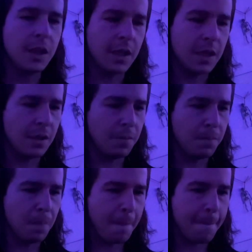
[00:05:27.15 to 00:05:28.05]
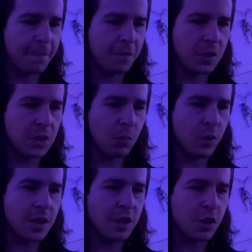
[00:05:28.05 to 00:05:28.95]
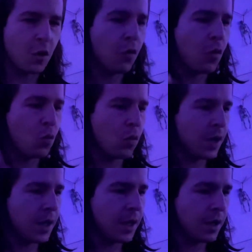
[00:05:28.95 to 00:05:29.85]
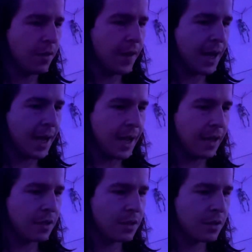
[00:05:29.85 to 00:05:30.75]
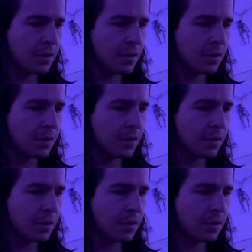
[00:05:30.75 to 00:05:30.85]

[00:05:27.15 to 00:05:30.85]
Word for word: Um, for some reason, you're the one that